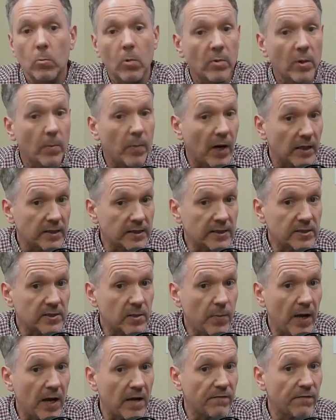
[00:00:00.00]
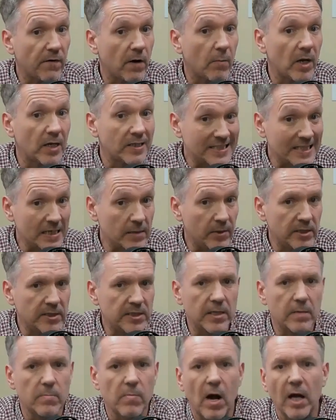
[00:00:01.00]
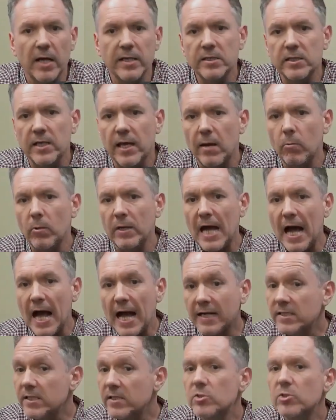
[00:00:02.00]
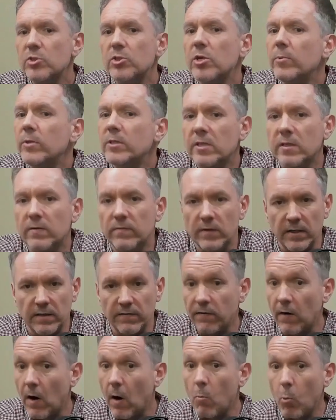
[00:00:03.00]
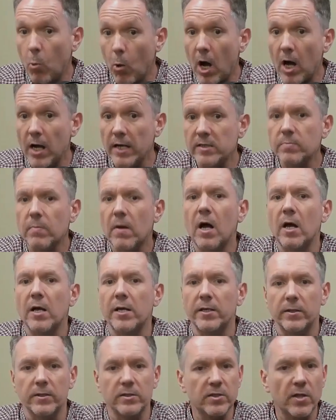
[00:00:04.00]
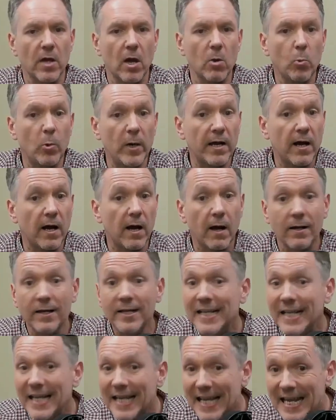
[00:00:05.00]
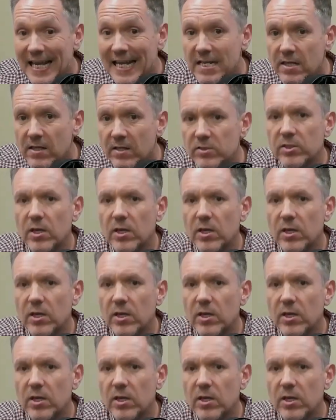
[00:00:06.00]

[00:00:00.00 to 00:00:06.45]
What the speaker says: When we participate from a DBT mindset, we act intuitively from wise mind, as though we are in the